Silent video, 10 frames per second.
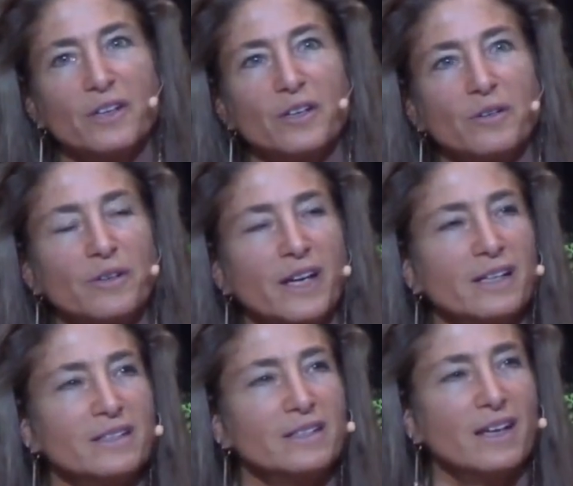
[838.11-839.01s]
it
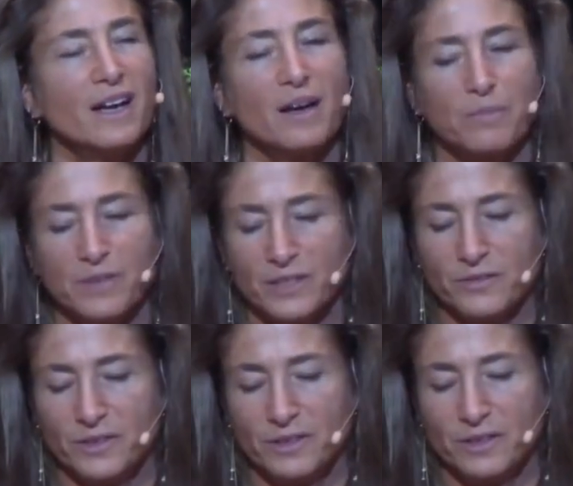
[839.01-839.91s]
creates an
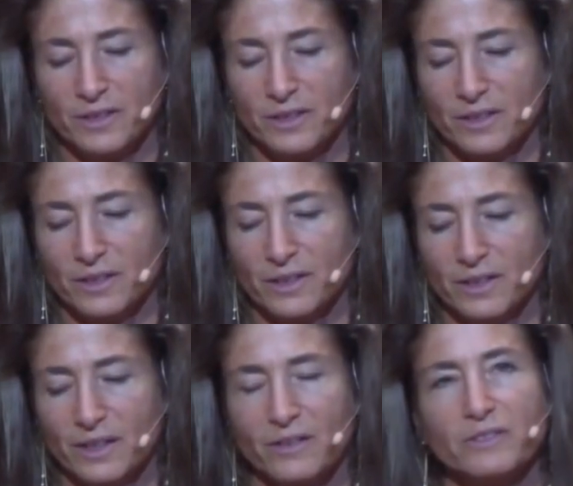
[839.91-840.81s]
atmosphere
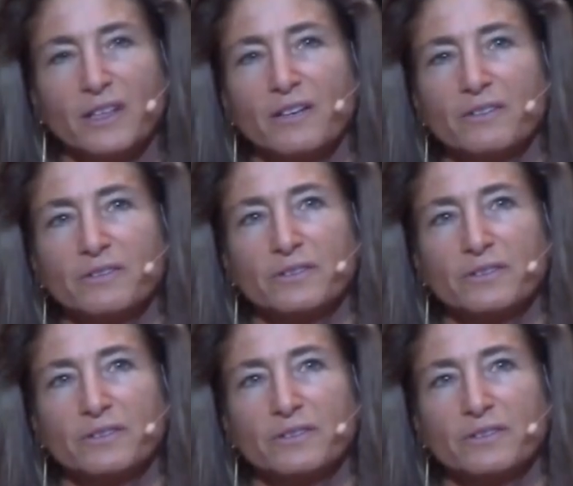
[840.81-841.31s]
of love